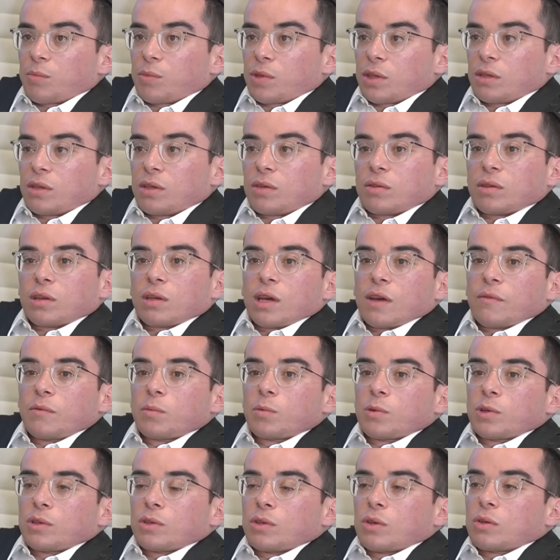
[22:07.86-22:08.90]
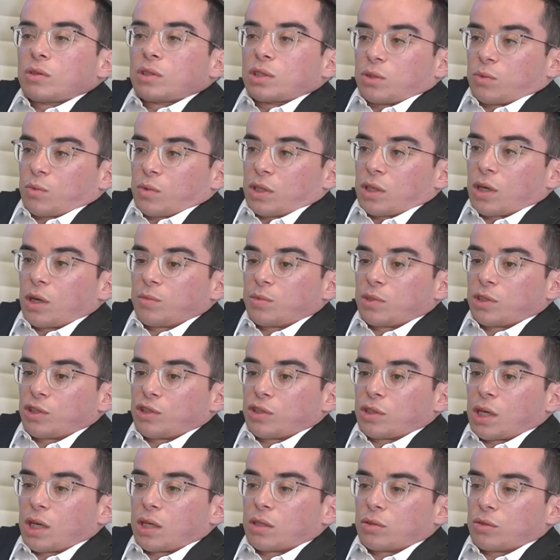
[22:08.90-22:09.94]
mean, everybody knows this. When it comes to
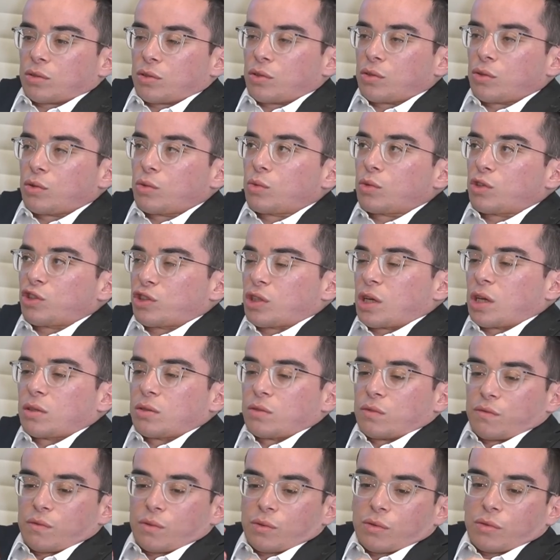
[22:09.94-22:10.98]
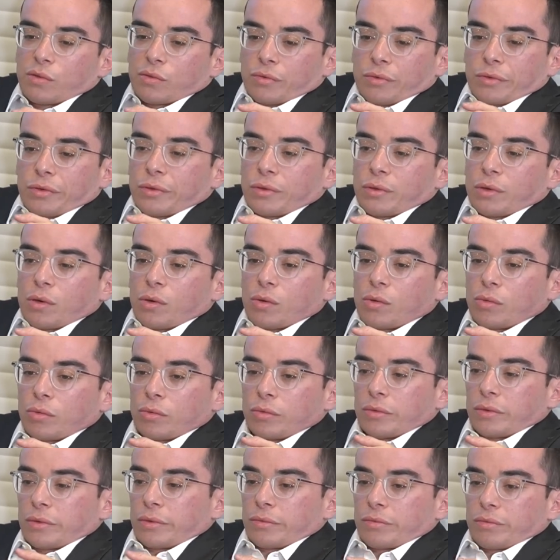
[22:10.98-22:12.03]
shtatos, you could do a shtato for,
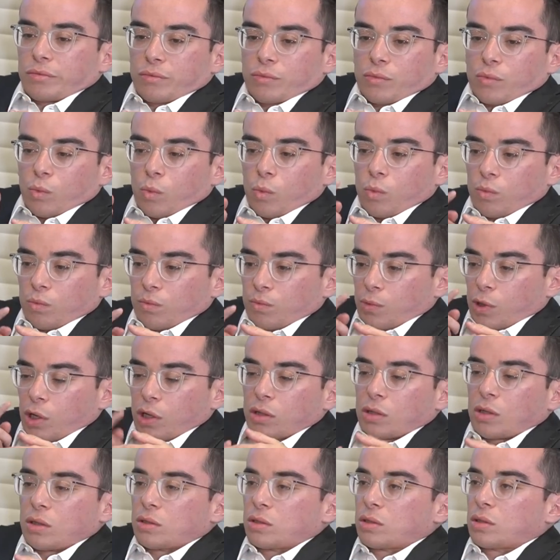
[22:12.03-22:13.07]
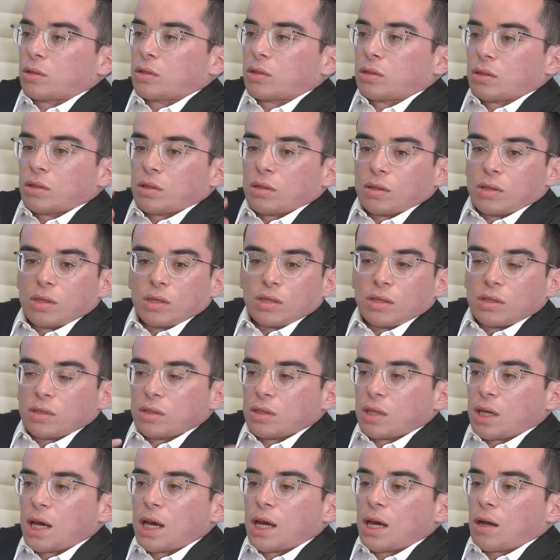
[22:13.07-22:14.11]
parnasa, this,
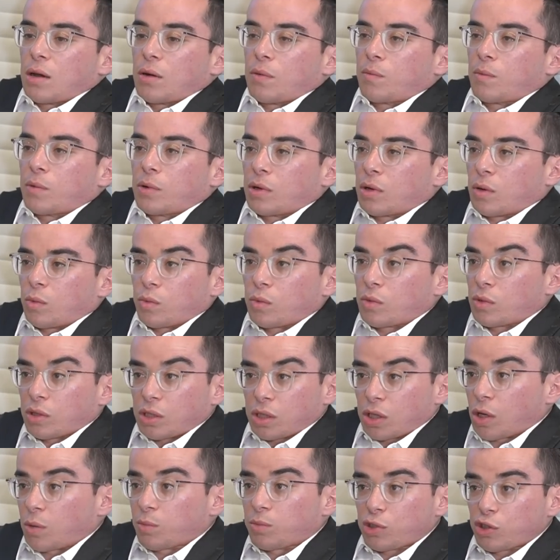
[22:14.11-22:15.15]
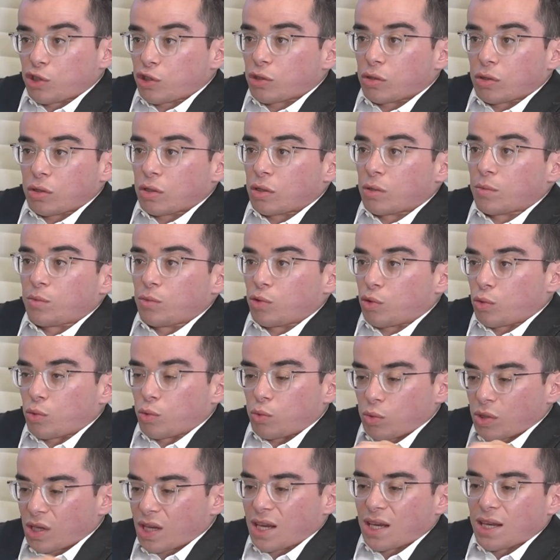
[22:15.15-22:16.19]
that. But when it comes to shidduchim,
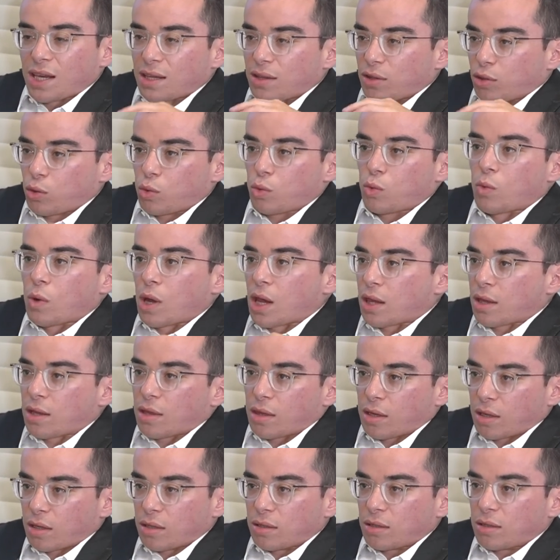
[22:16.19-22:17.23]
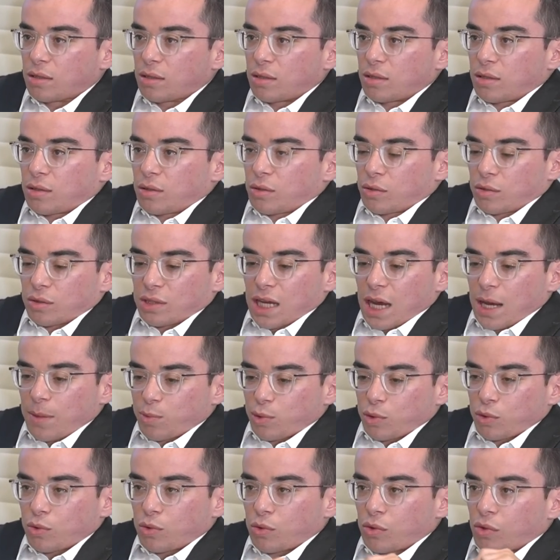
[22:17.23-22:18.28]
you can't do anything. There's
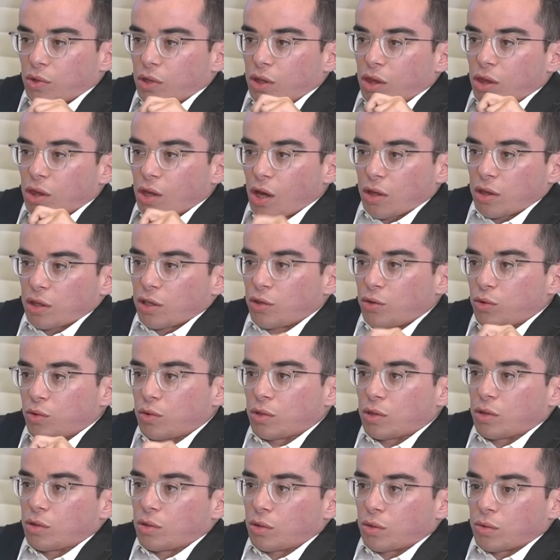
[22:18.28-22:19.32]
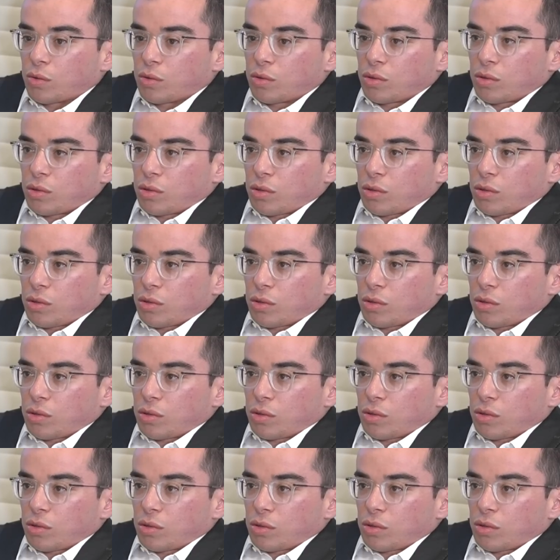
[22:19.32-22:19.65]
absolutely nothing you can do.